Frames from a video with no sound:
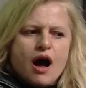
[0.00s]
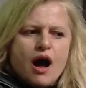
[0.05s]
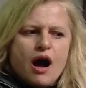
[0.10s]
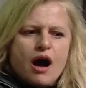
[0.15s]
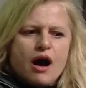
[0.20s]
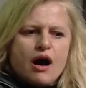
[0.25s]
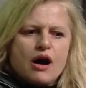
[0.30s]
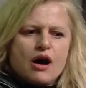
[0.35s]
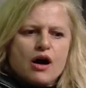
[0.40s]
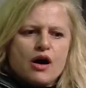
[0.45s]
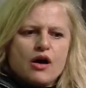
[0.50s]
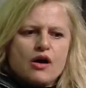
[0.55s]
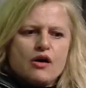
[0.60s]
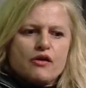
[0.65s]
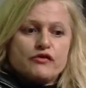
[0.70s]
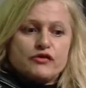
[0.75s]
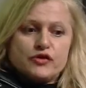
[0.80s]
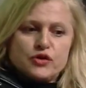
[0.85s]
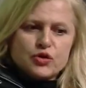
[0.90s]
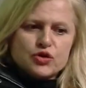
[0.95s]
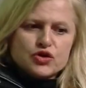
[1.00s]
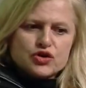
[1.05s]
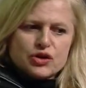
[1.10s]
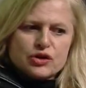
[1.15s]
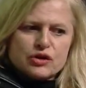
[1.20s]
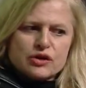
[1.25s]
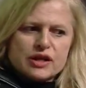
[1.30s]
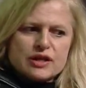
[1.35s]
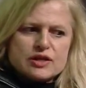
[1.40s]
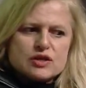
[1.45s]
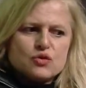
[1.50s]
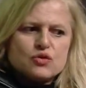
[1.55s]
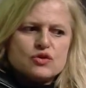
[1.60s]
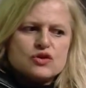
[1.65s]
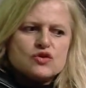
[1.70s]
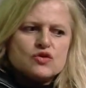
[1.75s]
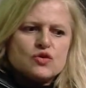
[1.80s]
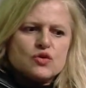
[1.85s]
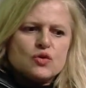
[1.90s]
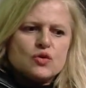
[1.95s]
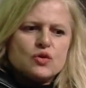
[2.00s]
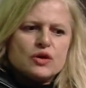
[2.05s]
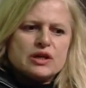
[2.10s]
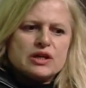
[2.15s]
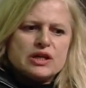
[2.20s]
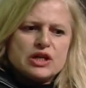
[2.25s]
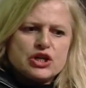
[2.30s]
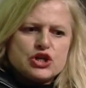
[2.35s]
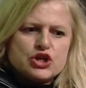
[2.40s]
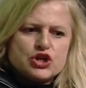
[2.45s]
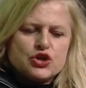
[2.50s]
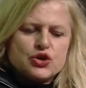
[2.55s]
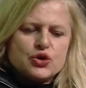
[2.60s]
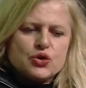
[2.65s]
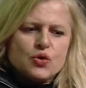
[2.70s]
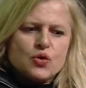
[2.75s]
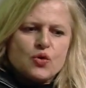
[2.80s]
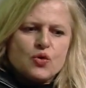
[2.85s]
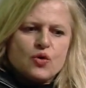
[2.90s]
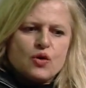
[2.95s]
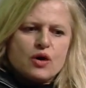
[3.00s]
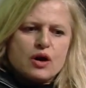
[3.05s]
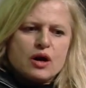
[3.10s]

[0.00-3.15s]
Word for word: Uh, future is also an issue